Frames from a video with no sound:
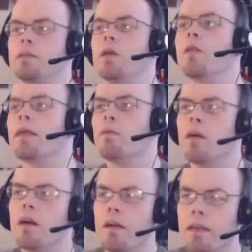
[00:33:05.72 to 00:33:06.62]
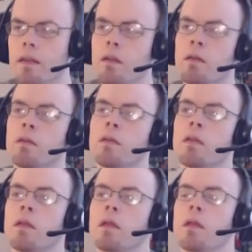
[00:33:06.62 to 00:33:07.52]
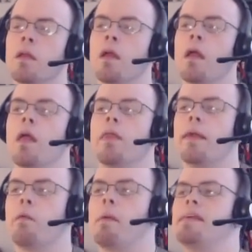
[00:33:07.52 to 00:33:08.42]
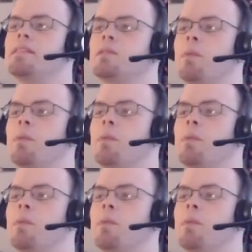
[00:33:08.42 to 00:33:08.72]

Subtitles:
is only one The Amazing